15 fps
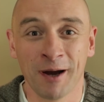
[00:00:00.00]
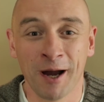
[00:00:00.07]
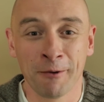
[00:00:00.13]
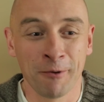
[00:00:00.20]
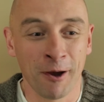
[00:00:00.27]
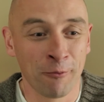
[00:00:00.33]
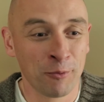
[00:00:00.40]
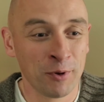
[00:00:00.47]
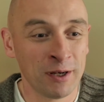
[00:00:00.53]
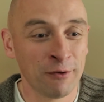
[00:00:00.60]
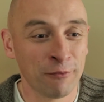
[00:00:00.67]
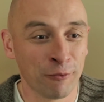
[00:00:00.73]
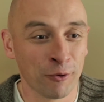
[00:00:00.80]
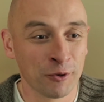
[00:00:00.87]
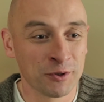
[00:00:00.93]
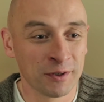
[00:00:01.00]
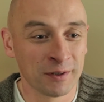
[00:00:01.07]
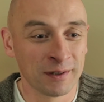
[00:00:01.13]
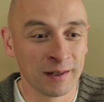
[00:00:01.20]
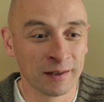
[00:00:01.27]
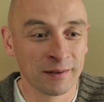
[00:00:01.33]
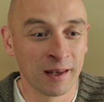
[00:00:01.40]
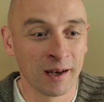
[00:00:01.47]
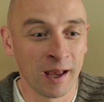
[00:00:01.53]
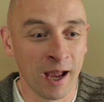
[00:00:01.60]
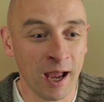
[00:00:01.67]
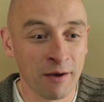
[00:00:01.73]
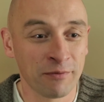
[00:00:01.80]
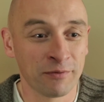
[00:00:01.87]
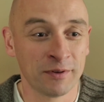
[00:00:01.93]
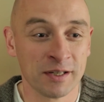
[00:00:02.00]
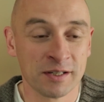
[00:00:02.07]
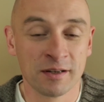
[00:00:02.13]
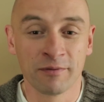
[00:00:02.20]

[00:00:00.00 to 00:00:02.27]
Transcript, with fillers: I'm, I'm, really fortunate that I have this